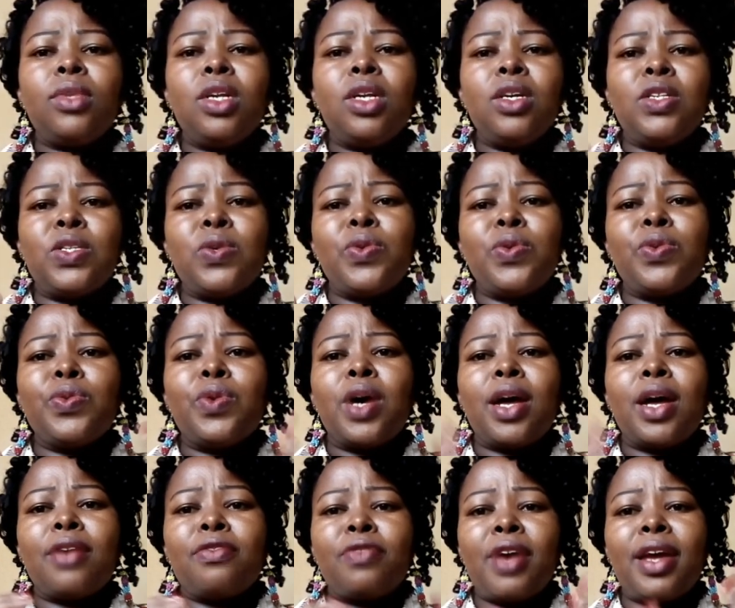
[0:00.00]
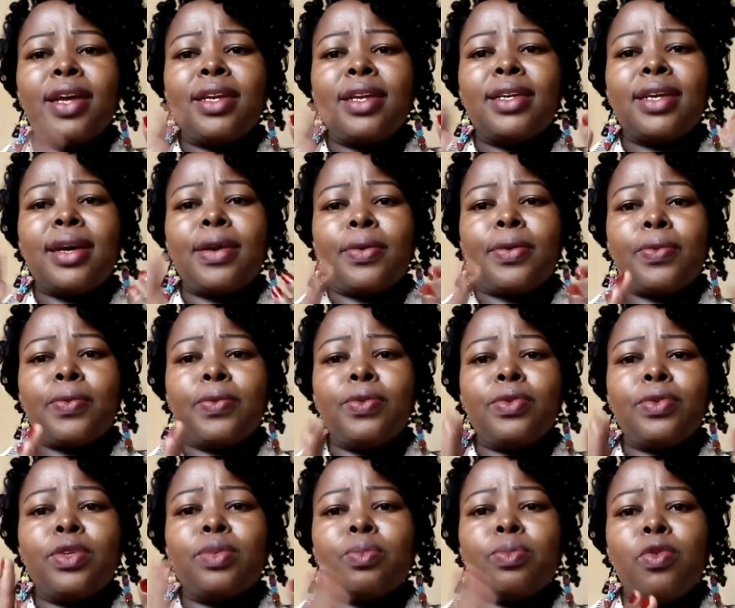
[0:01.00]
So you can find a
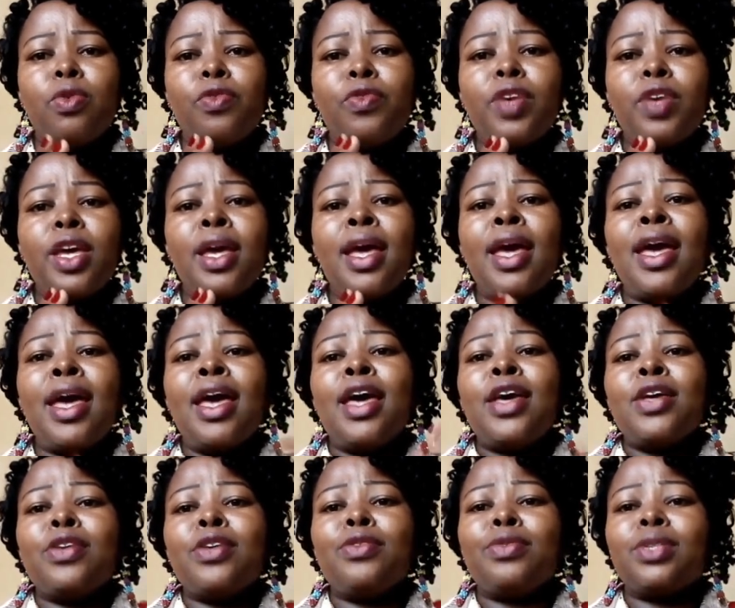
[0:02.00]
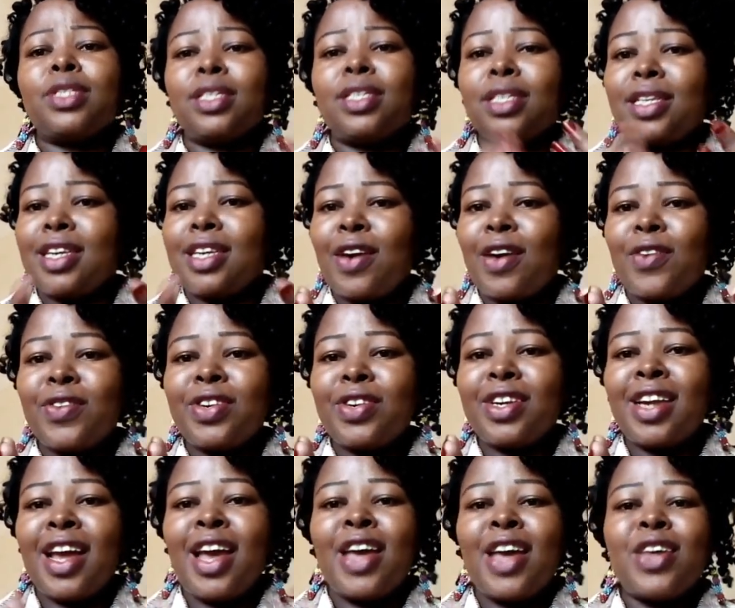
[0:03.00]
good movie, you sit down,
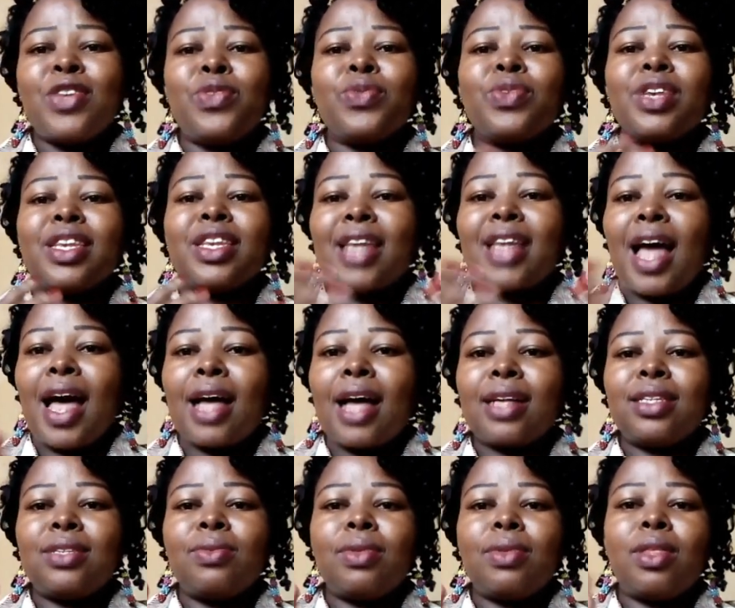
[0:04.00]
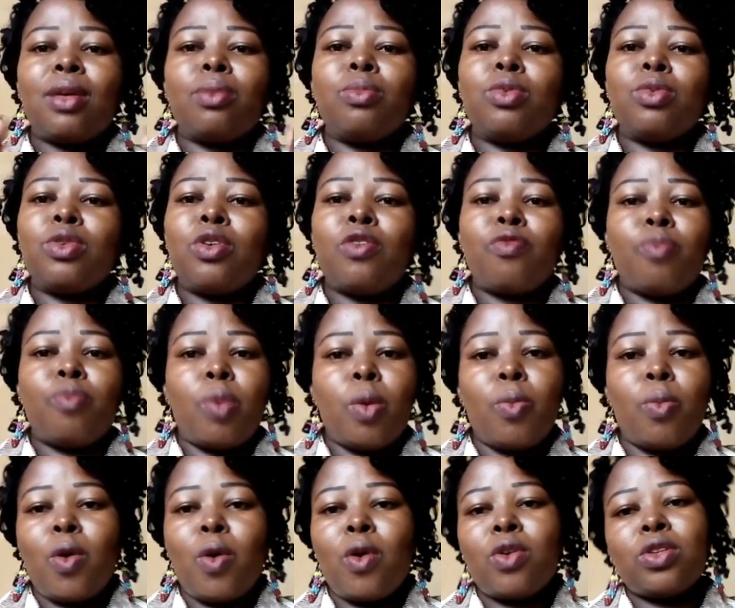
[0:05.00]
you relax with a bowl of
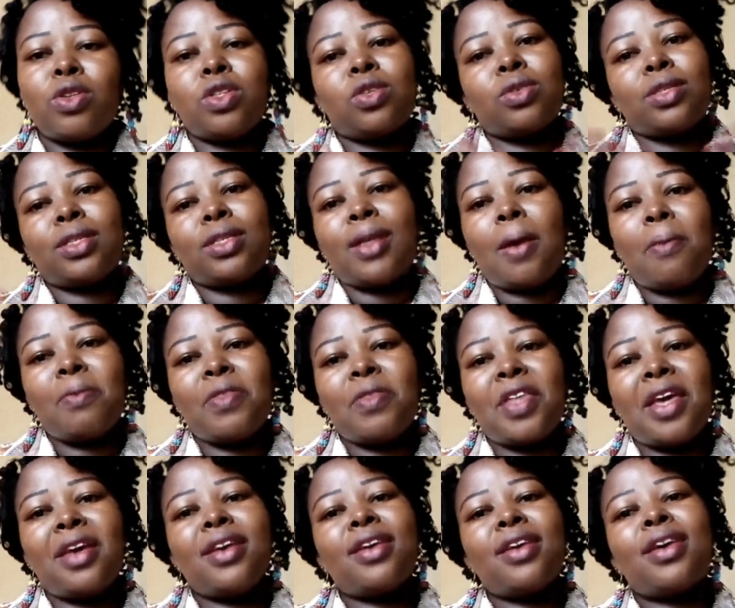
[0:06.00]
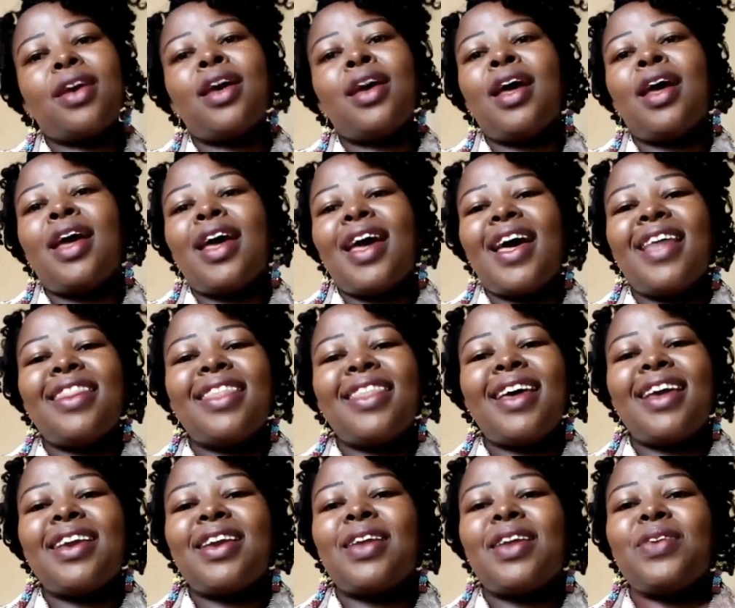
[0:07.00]
popcorns or something, and
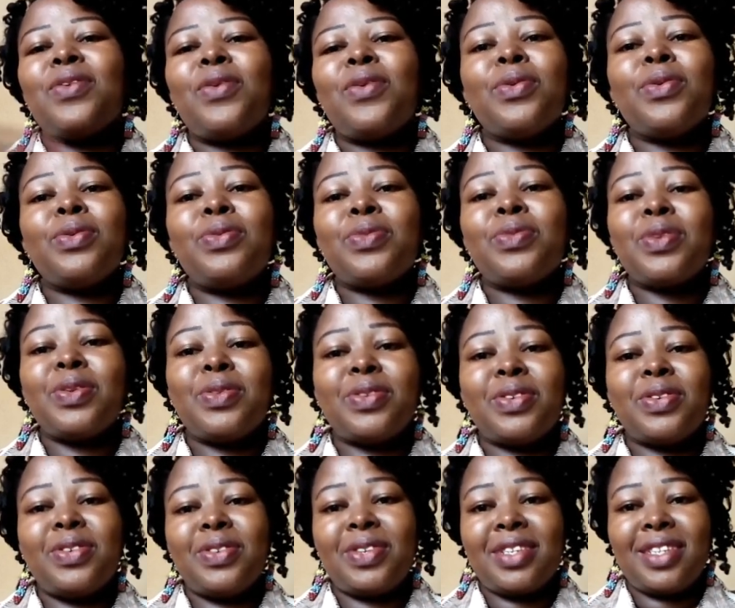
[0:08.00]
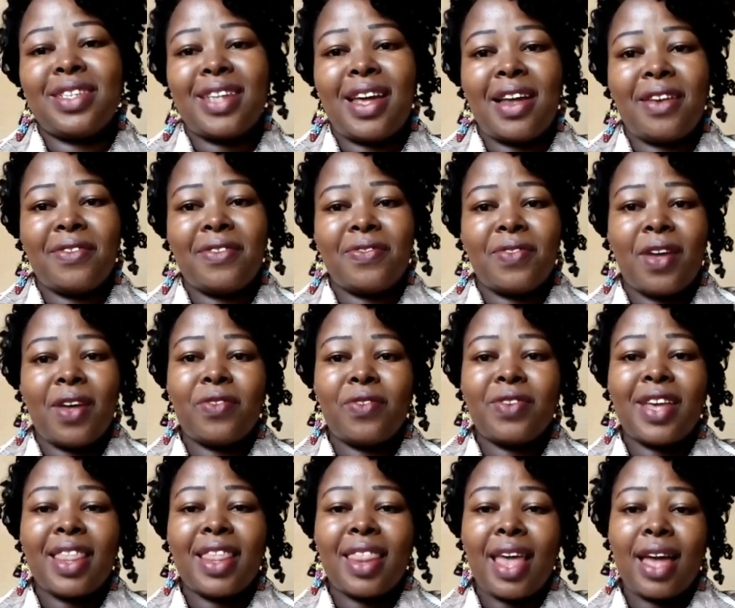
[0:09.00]
then you're going to enjoy yourself.
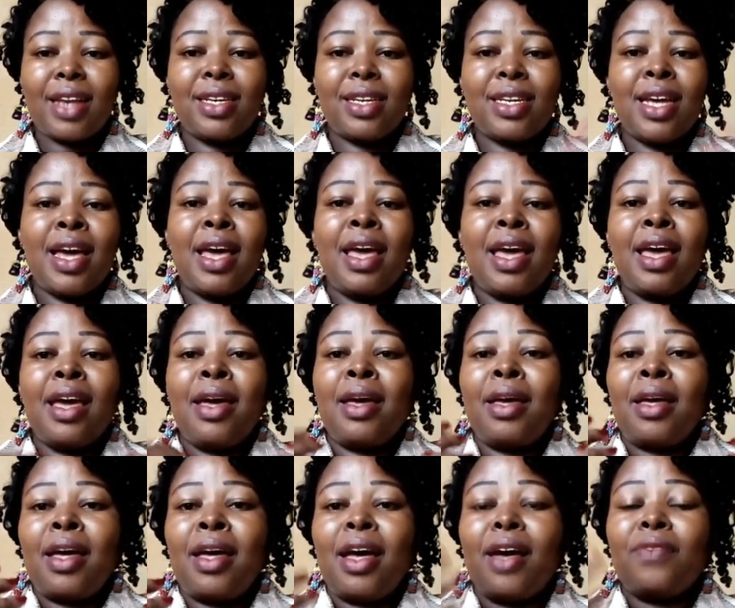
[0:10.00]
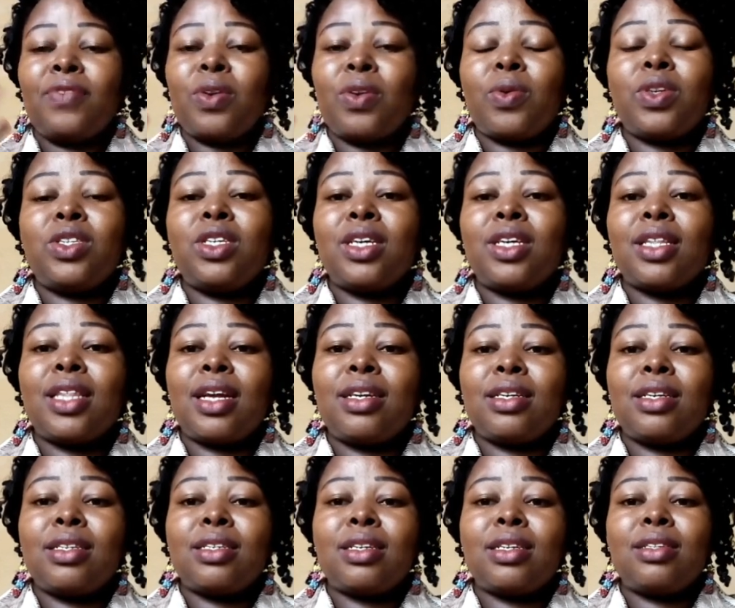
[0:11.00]
After that, after watching that
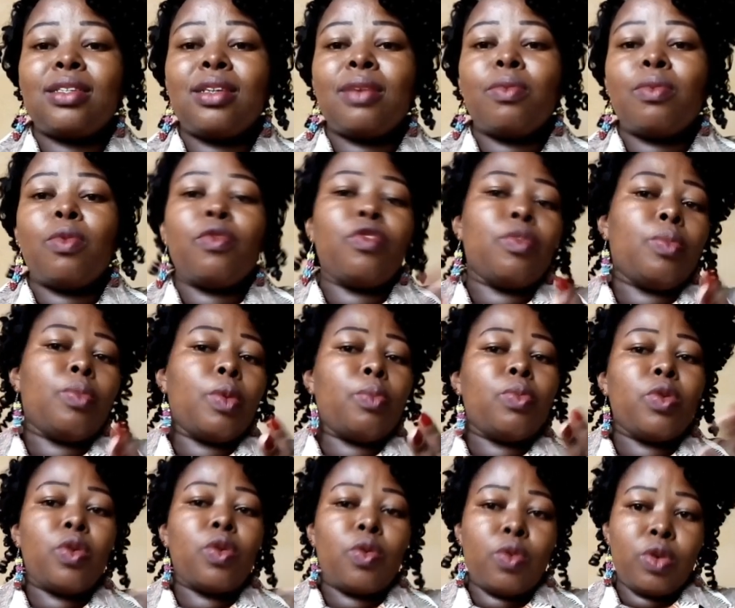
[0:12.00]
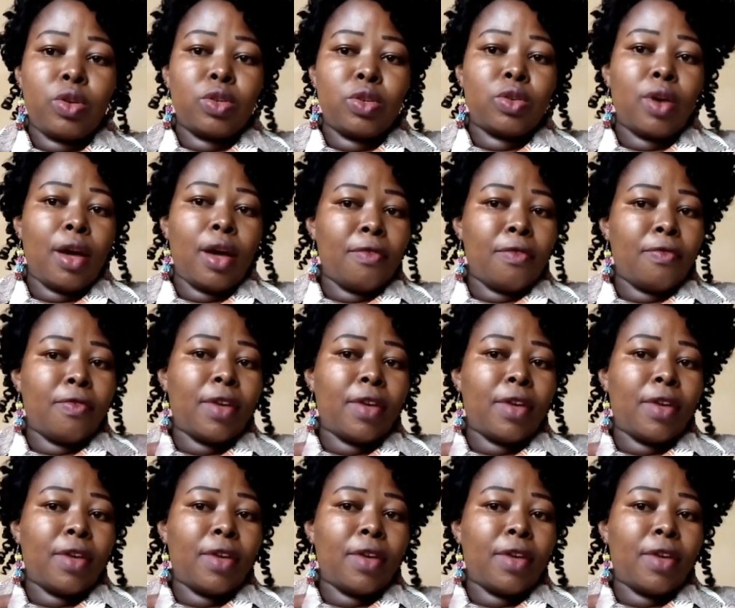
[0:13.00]
interesting movie, maybe you're going to have